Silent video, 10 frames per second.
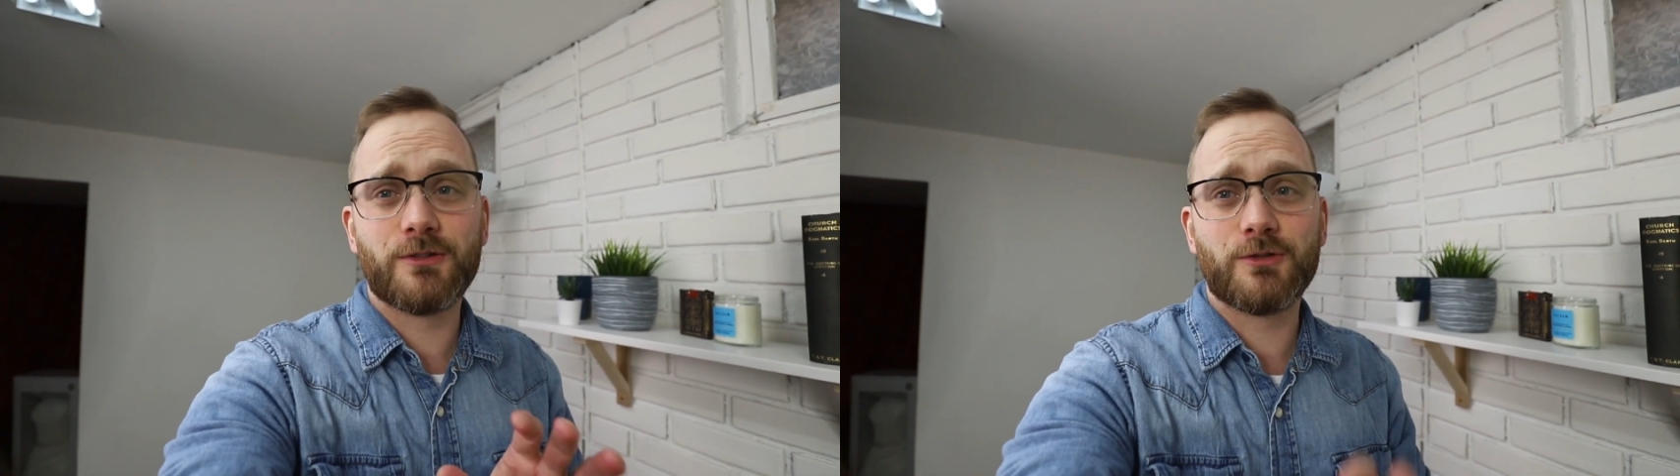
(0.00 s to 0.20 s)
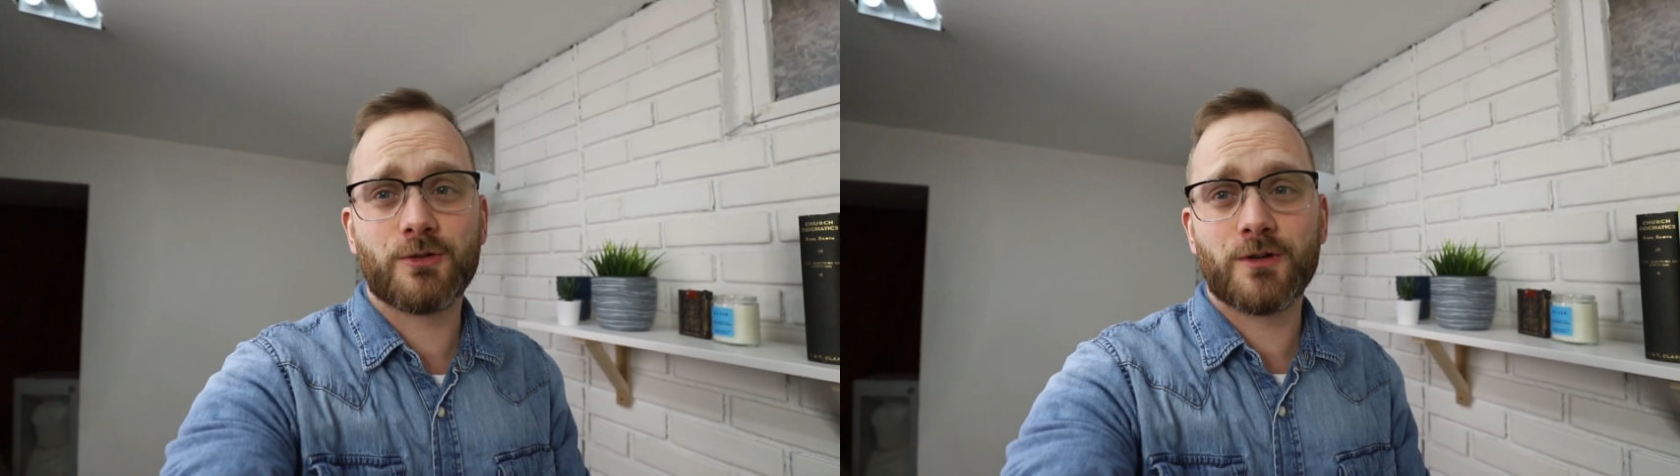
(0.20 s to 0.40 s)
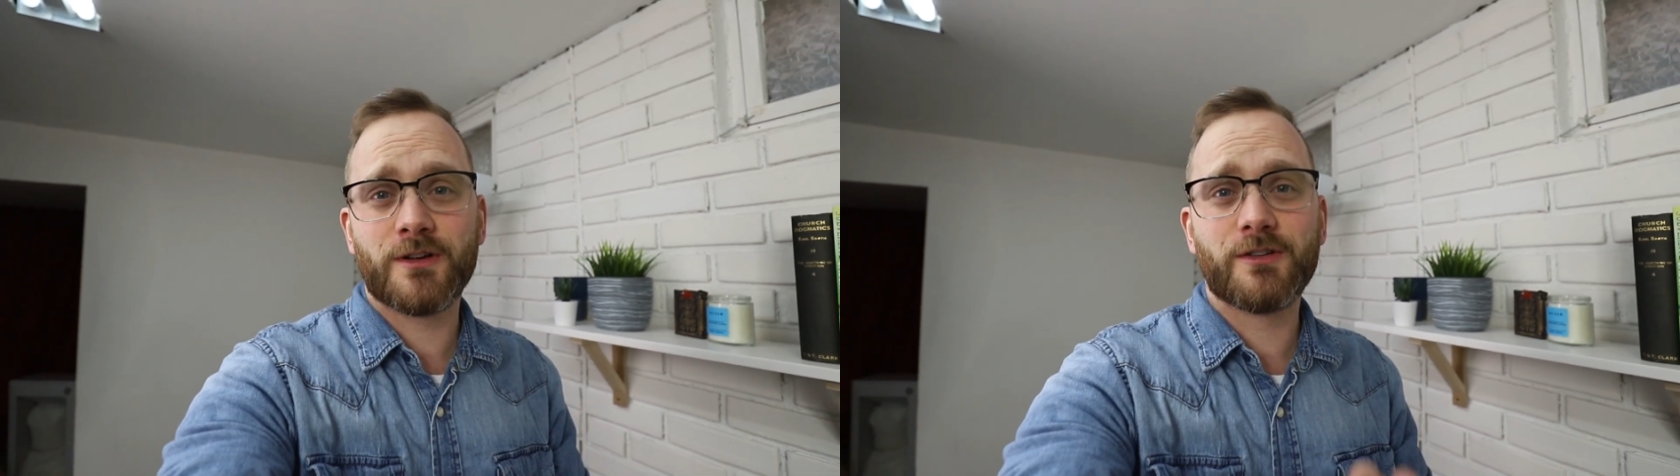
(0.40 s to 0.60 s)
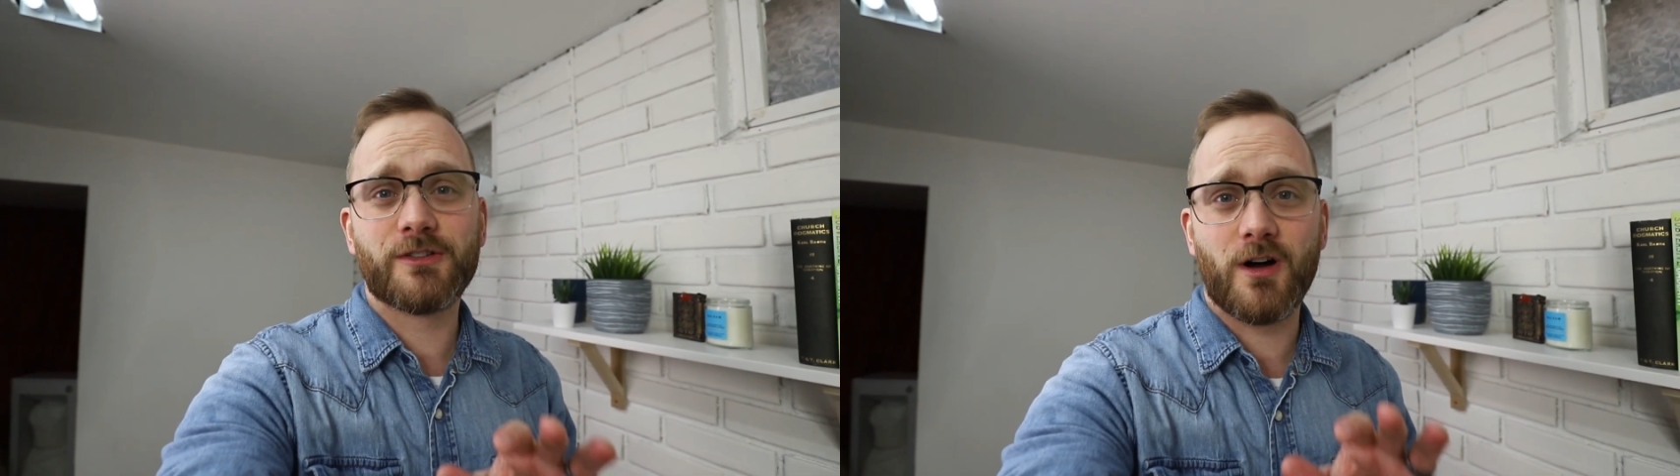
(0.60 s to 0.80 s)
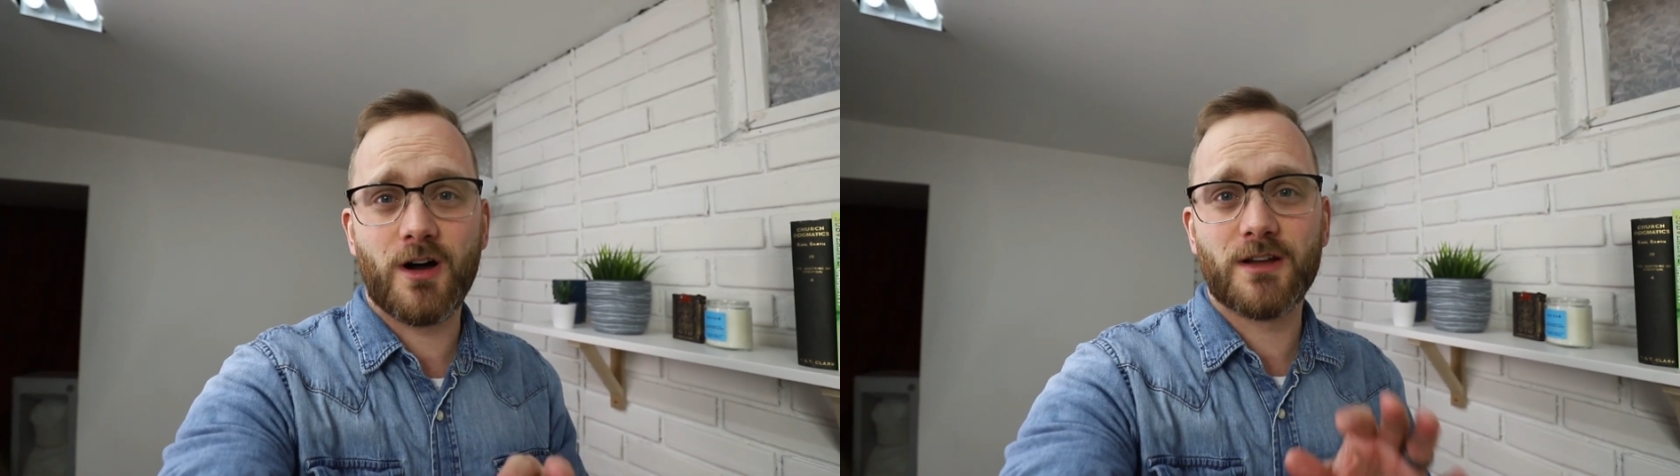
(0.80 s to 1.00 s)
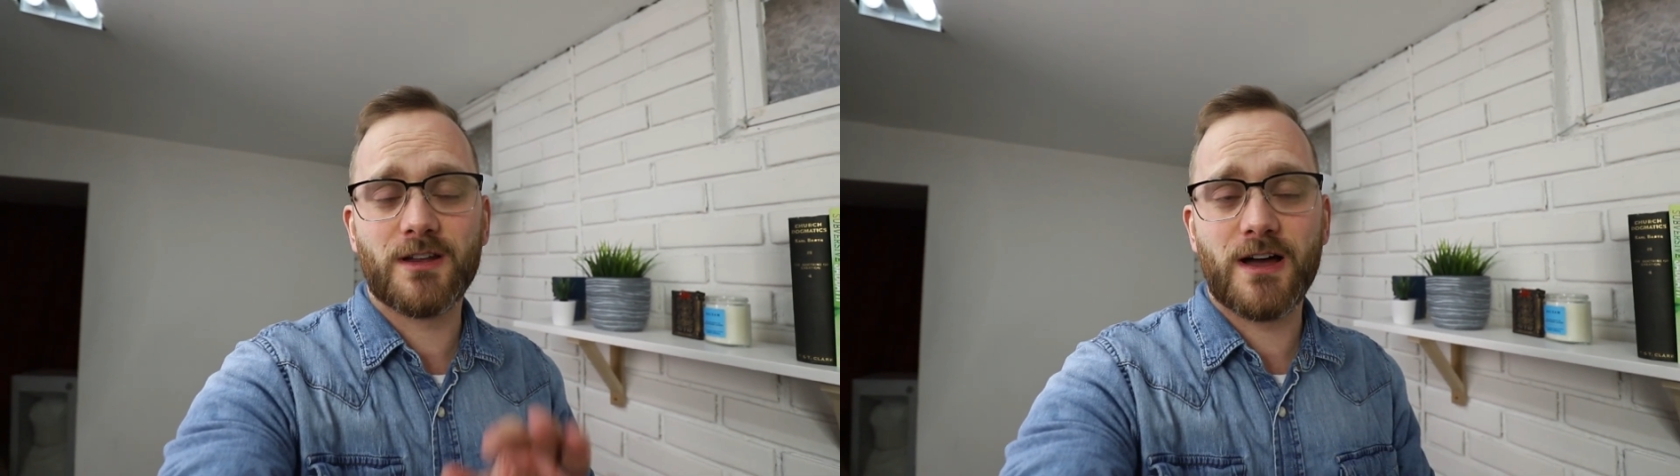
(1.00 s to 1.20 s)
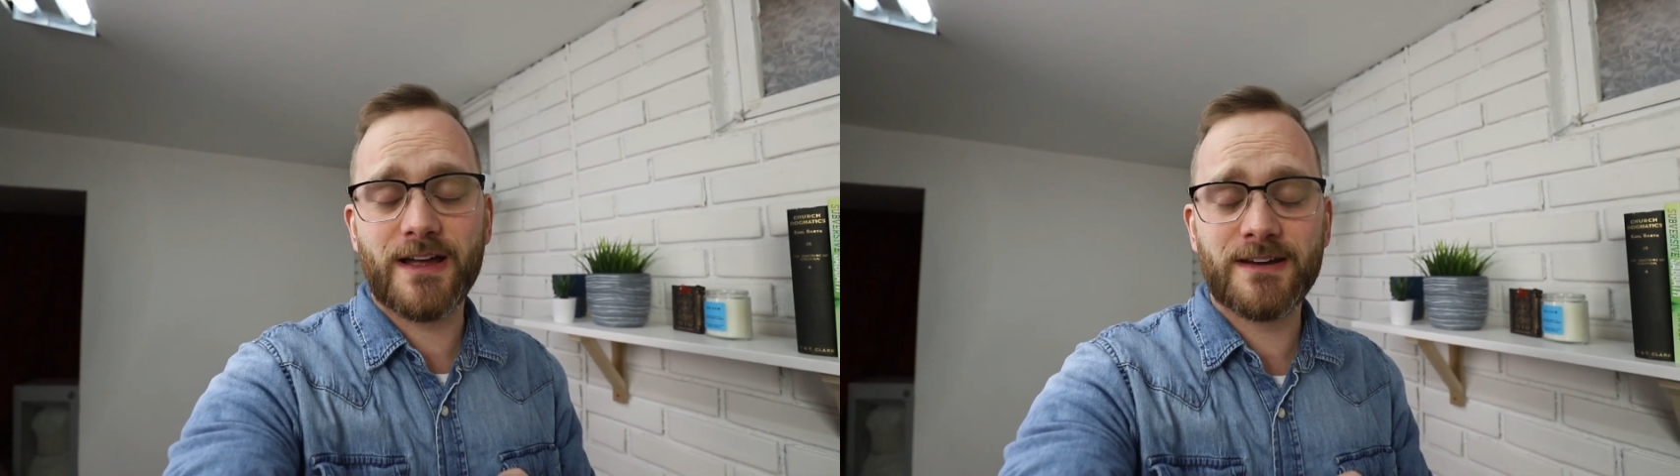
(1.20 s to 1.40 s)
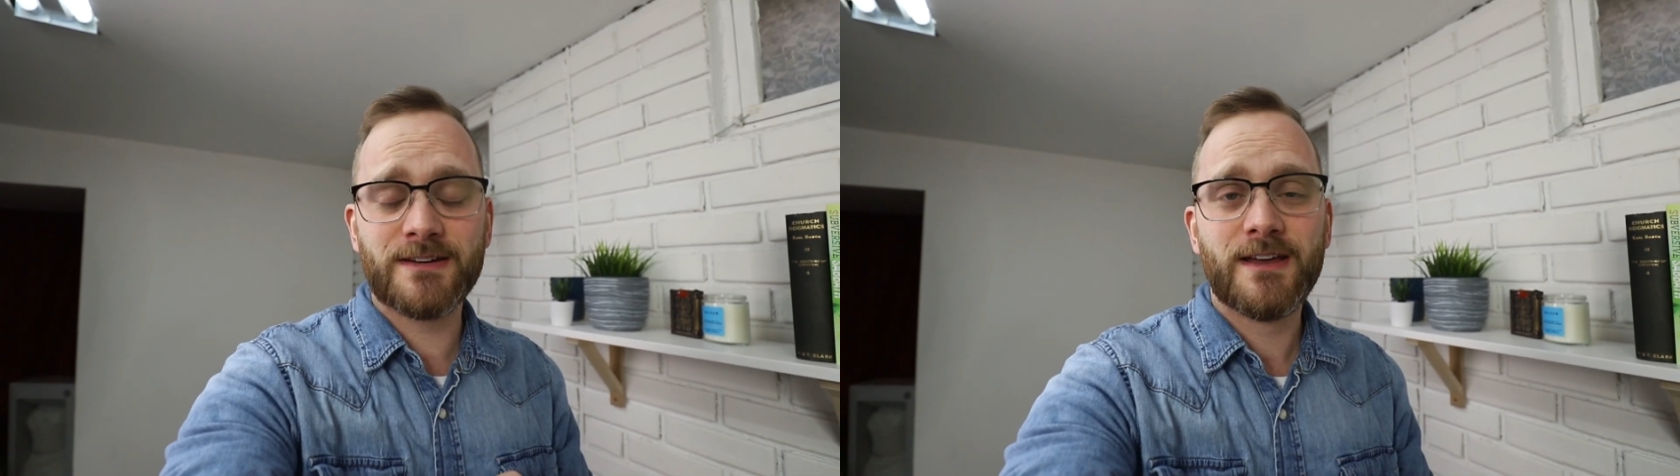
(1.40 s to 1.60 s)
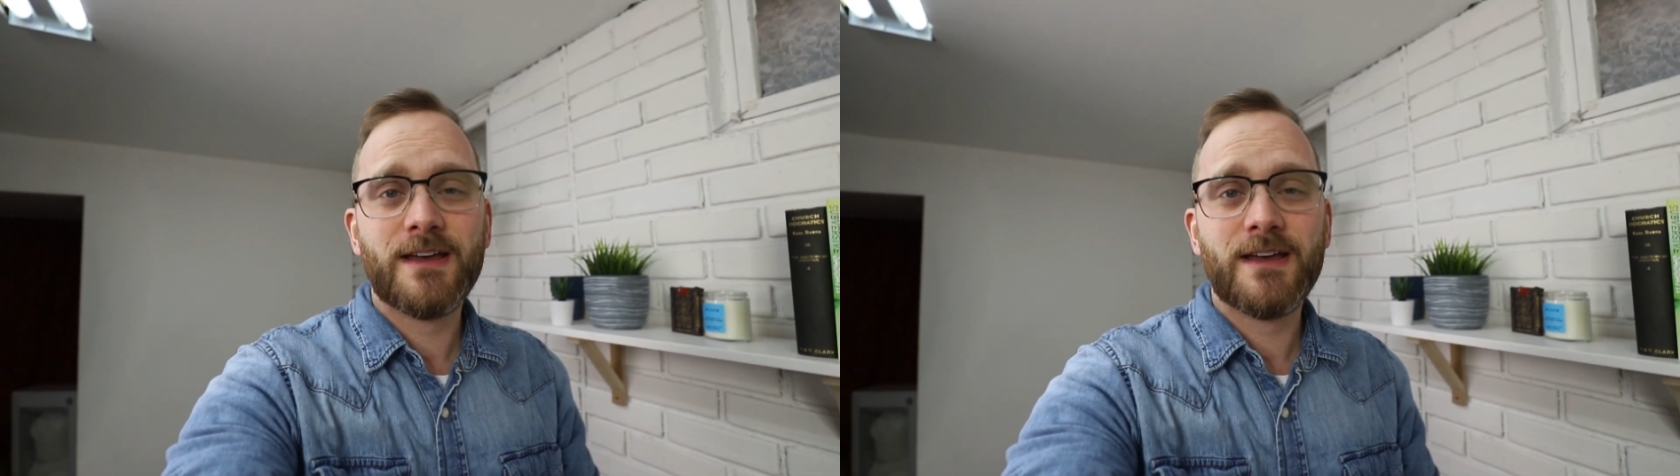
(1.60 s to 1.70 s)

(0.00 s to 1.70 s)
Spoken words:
tutorials online,